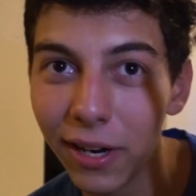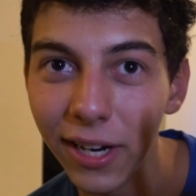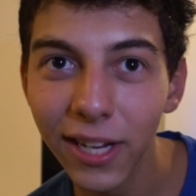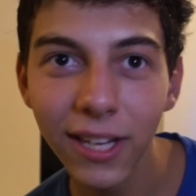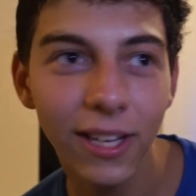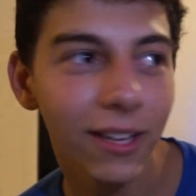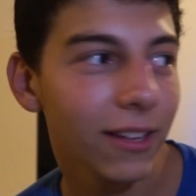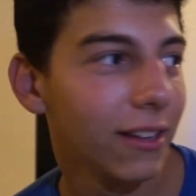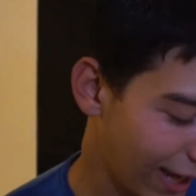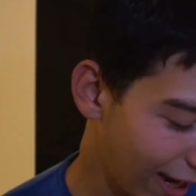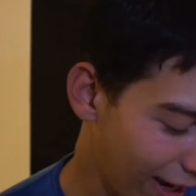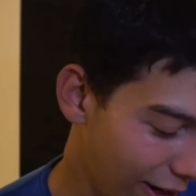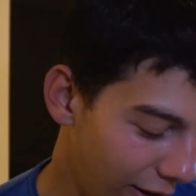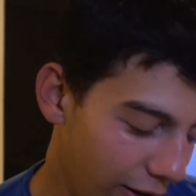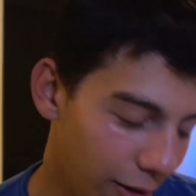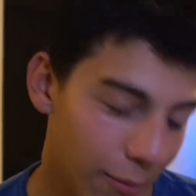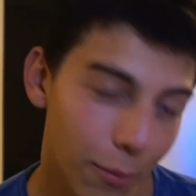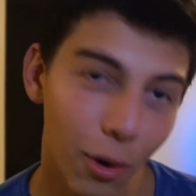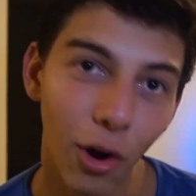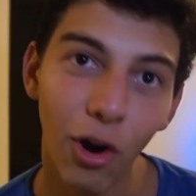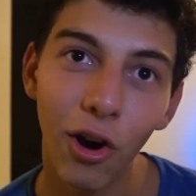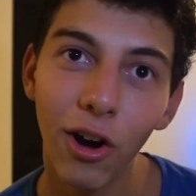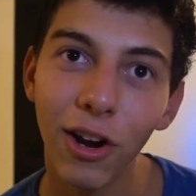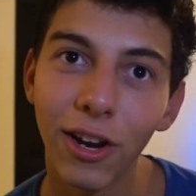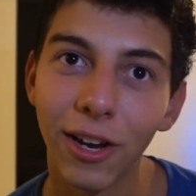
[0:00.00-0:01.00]
right? They carry
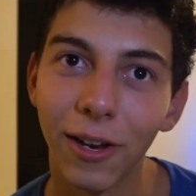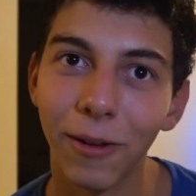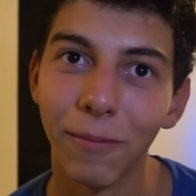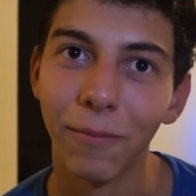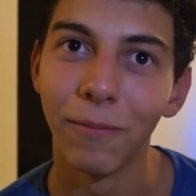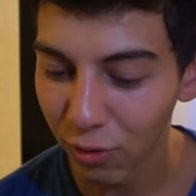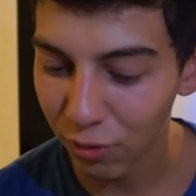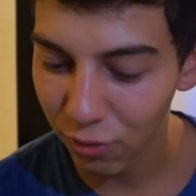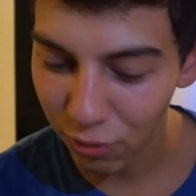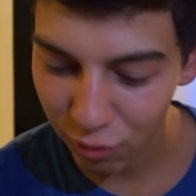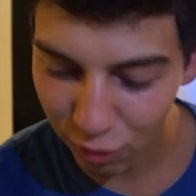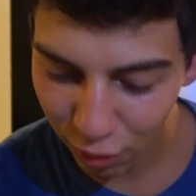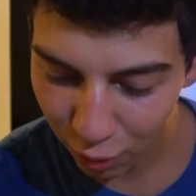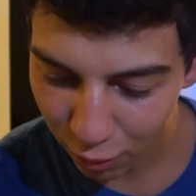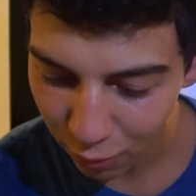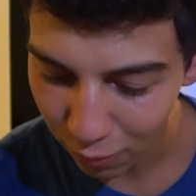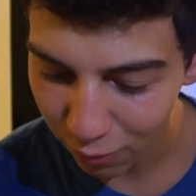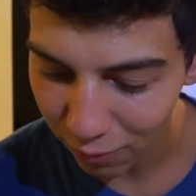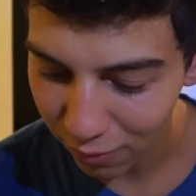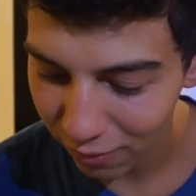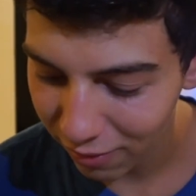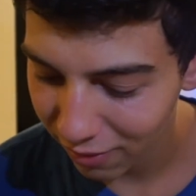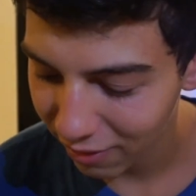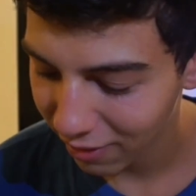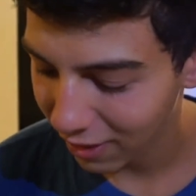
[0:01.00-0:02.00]
them on them.
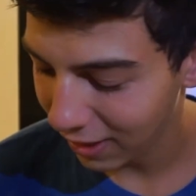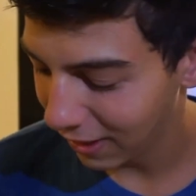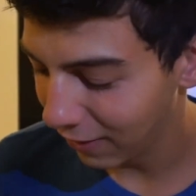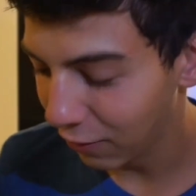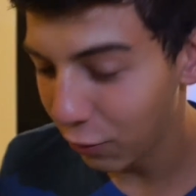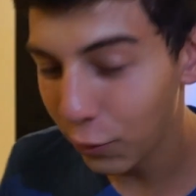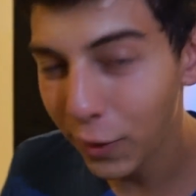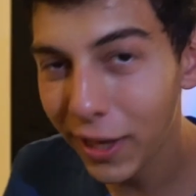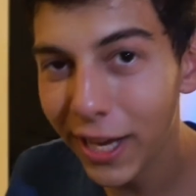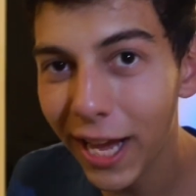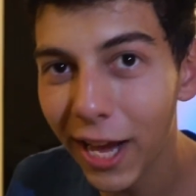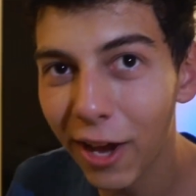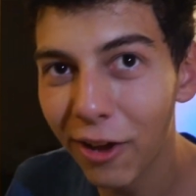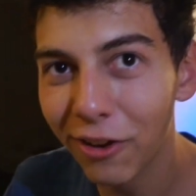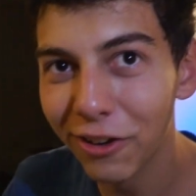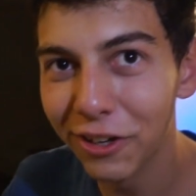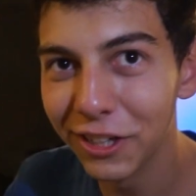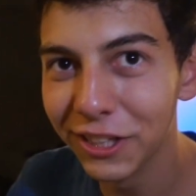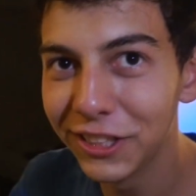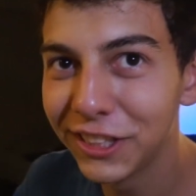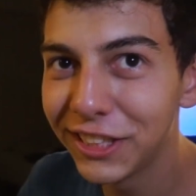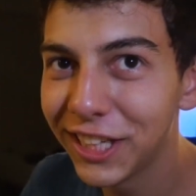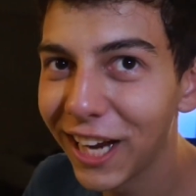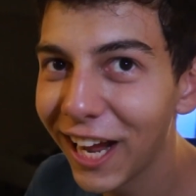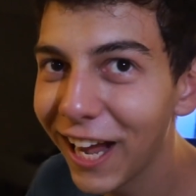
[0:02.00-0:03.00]
So we get on
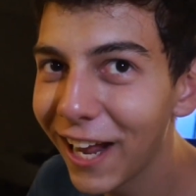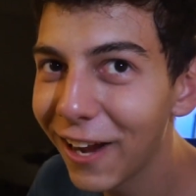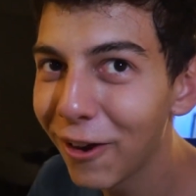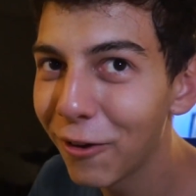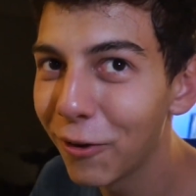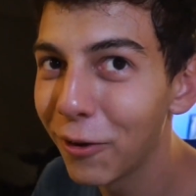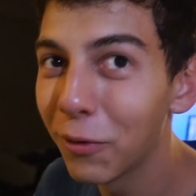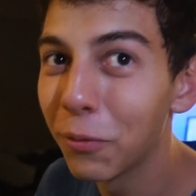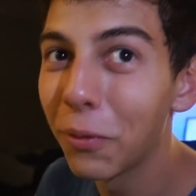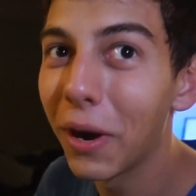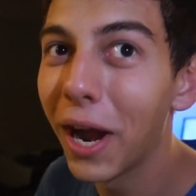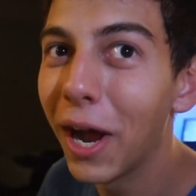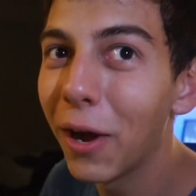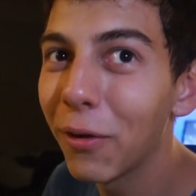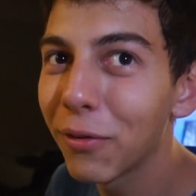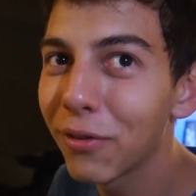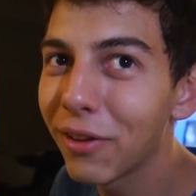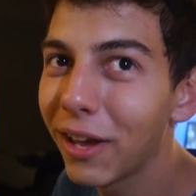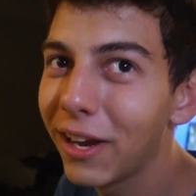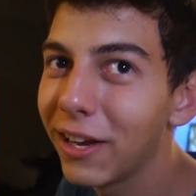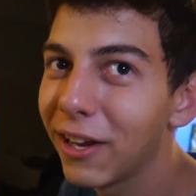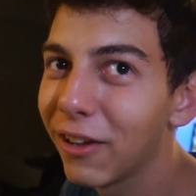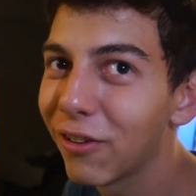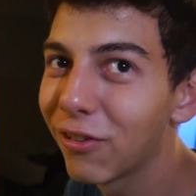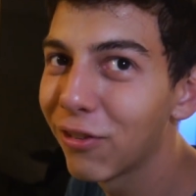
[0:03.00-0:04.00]
their channel and we're
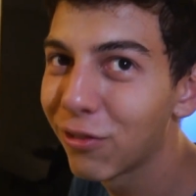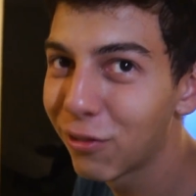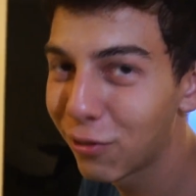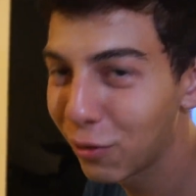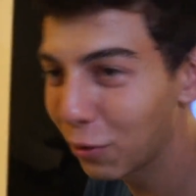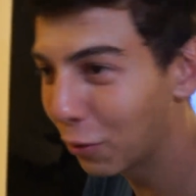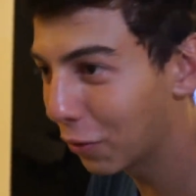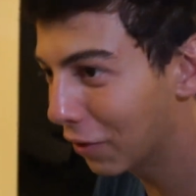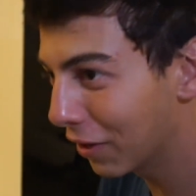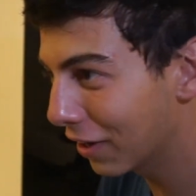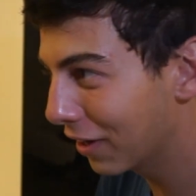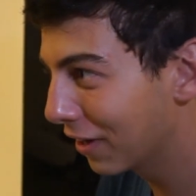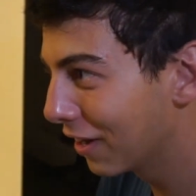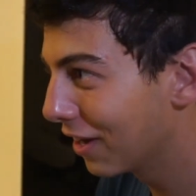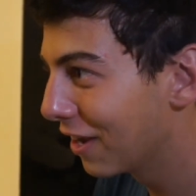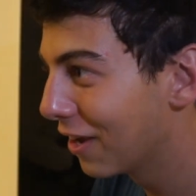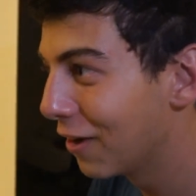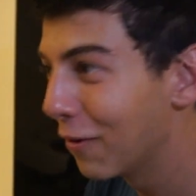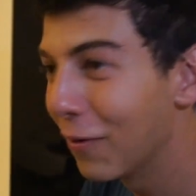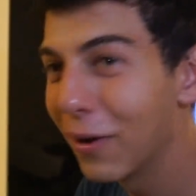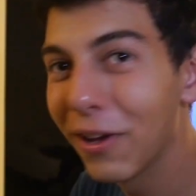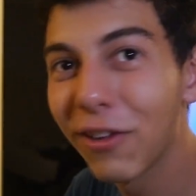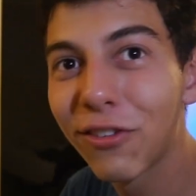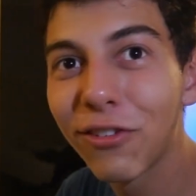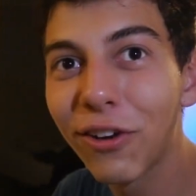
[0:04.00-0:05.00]
outside the store.
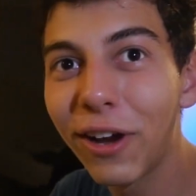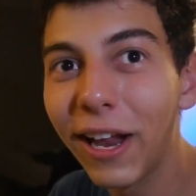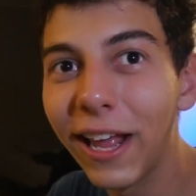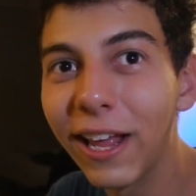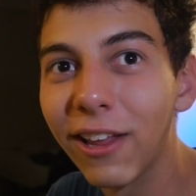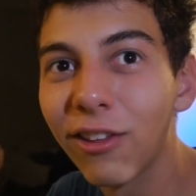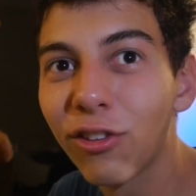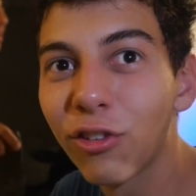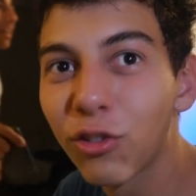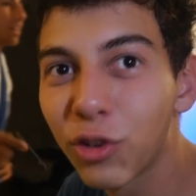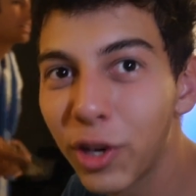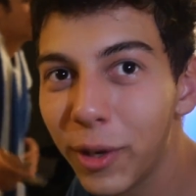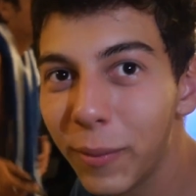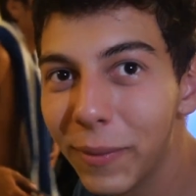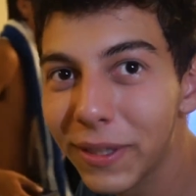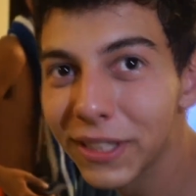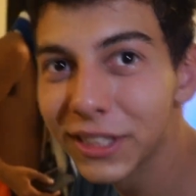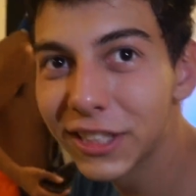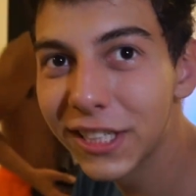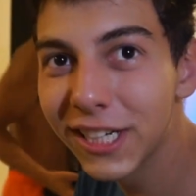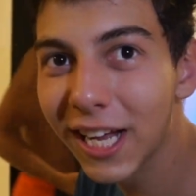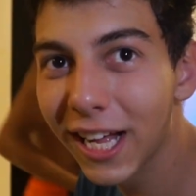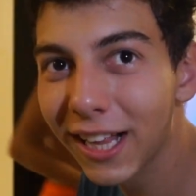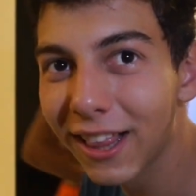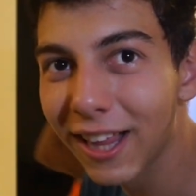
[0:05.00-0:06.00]
We start like
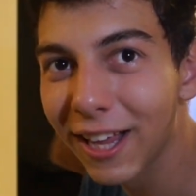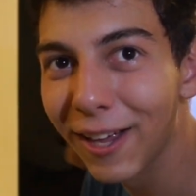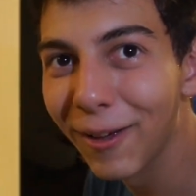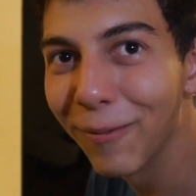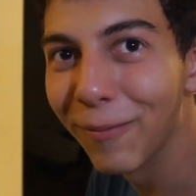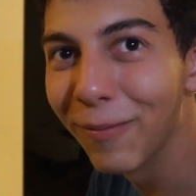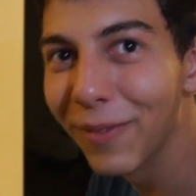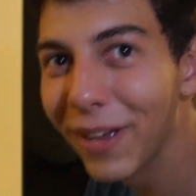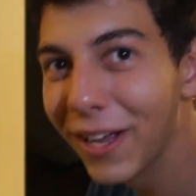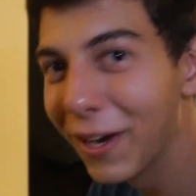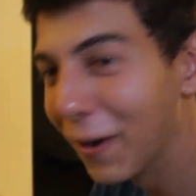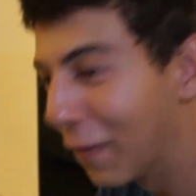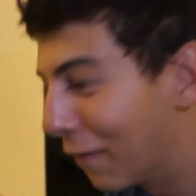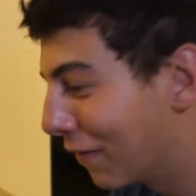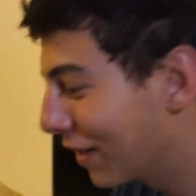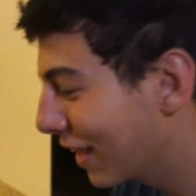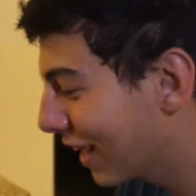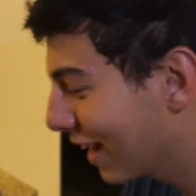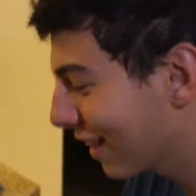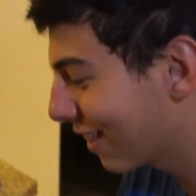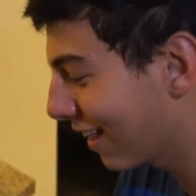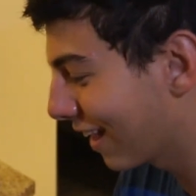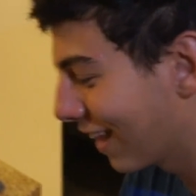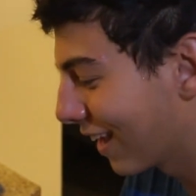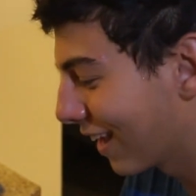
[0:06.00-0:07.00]
screaming shit at them, and they'll think it's